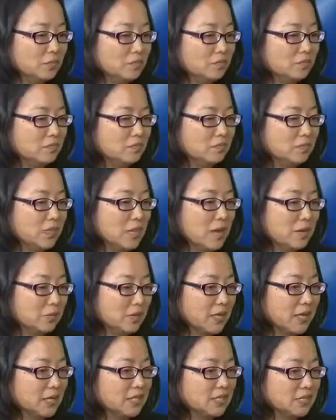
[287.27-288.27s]
up, the
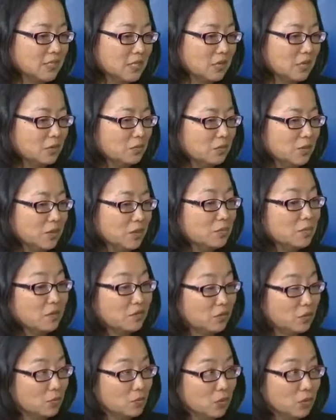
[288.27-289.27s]
applications that opened up
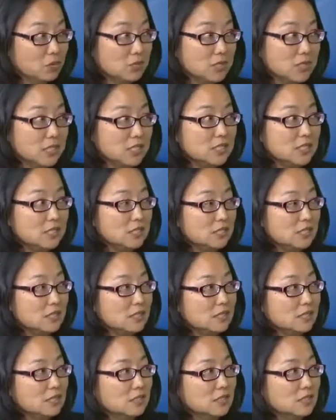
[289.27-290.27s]
are for both
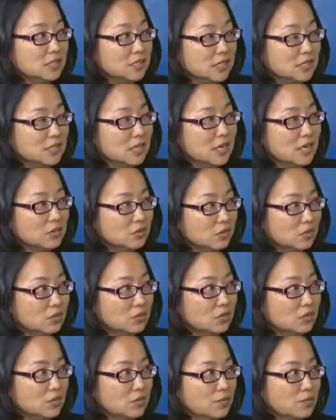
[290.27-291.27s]
stages, seed yes. and
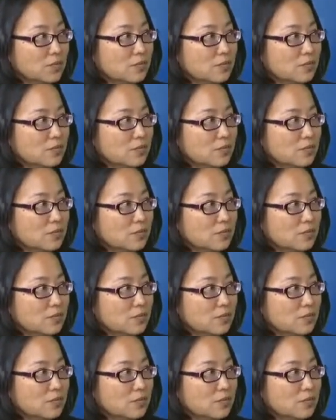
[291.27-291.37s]
growth?